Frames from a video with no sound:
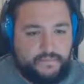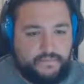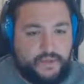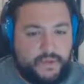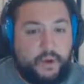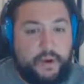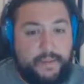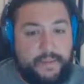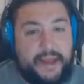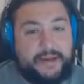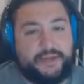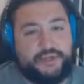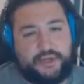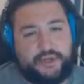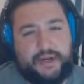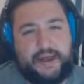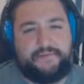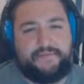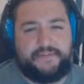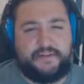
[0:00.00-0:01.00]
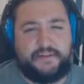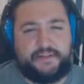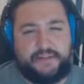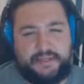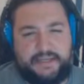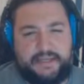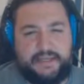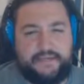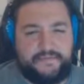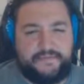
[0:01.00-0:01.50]
Though I'm actually going to have to
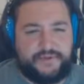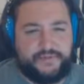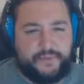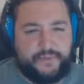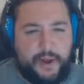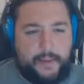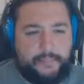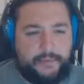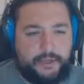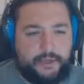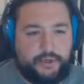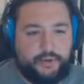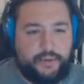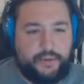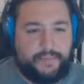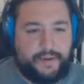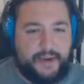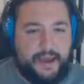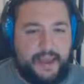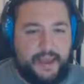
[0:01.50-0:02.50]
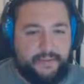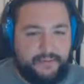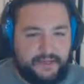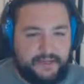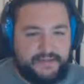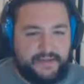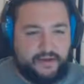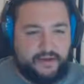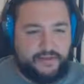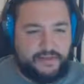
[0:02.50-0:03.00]
leave to properly do it, but I am going
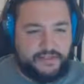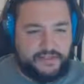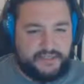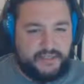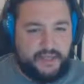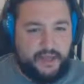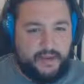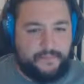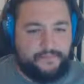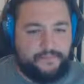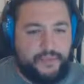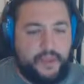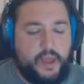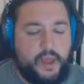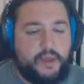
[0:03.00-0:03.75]
to take on this club.